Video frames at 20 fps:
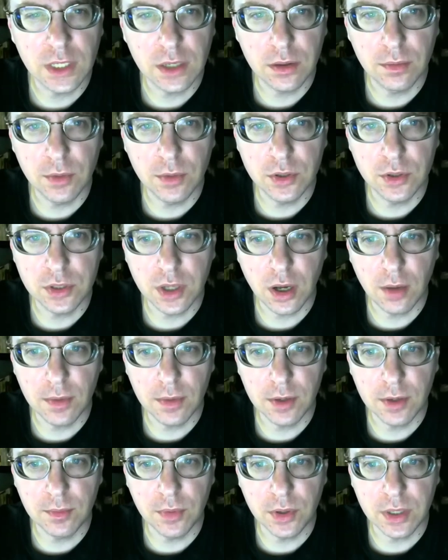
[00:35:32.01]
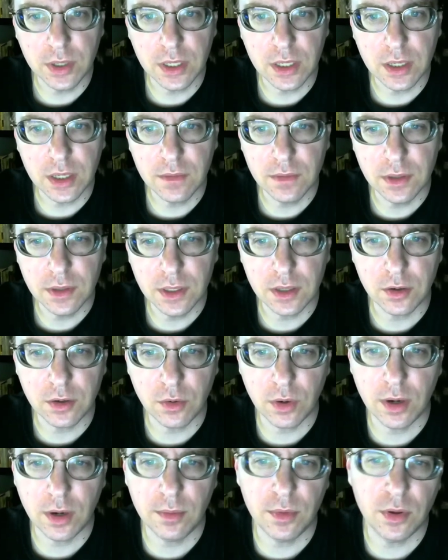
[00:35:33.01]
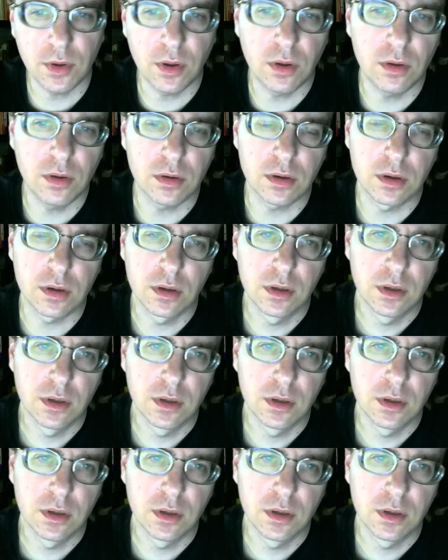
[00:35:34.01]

the most comic booky. Even the Incredible Hulk